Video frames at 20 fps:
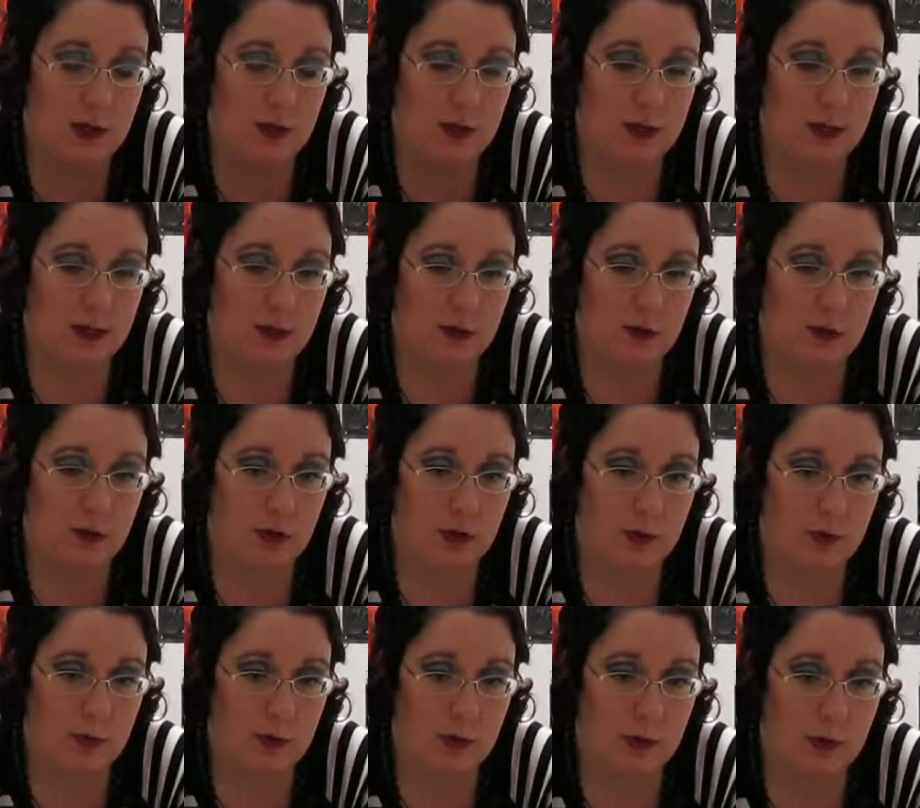and he ends
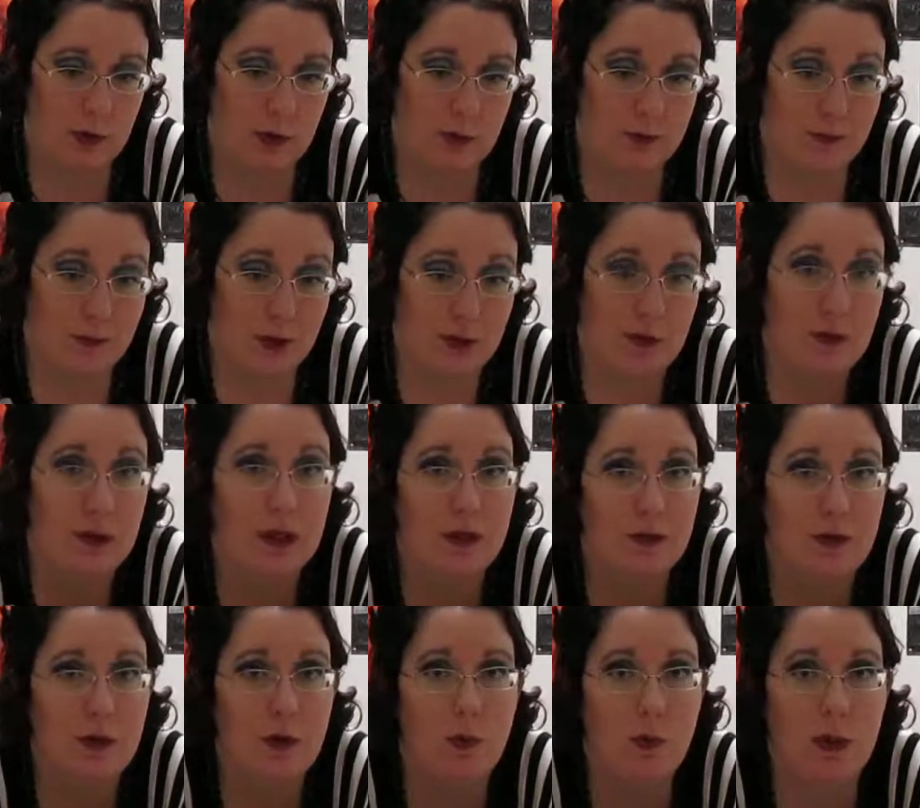up, not to
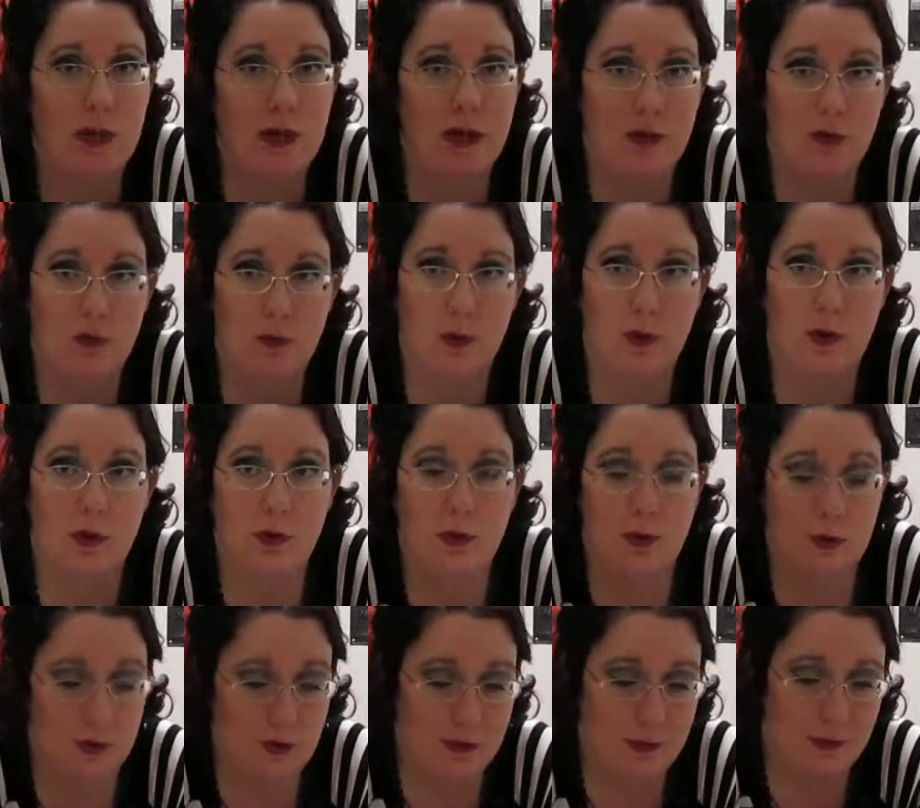give it away, spoiler
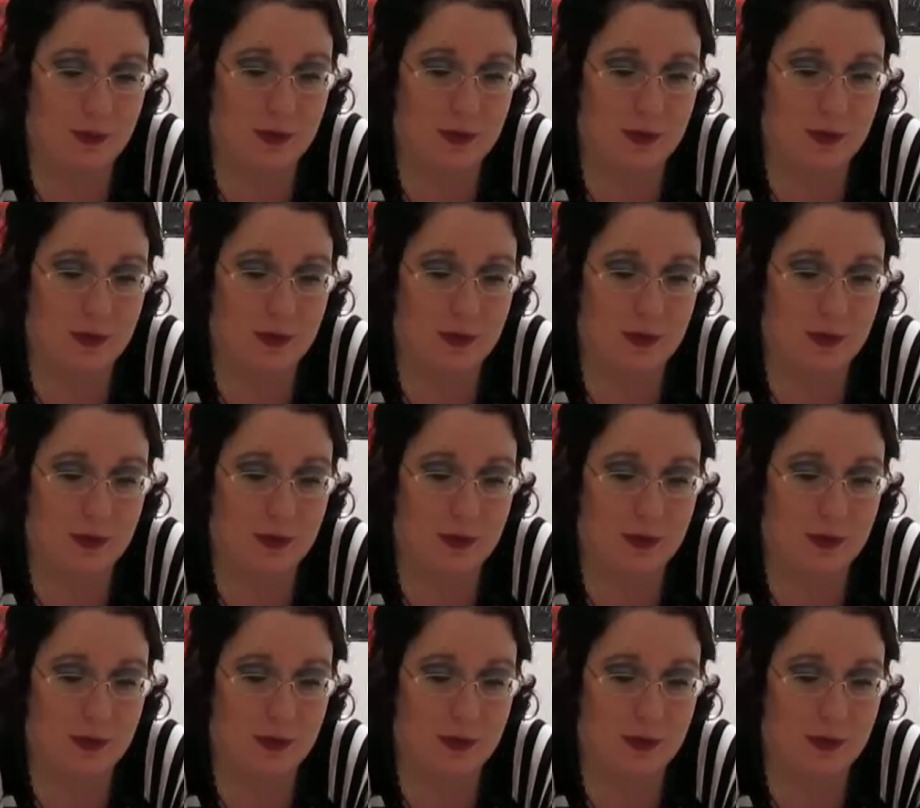alert,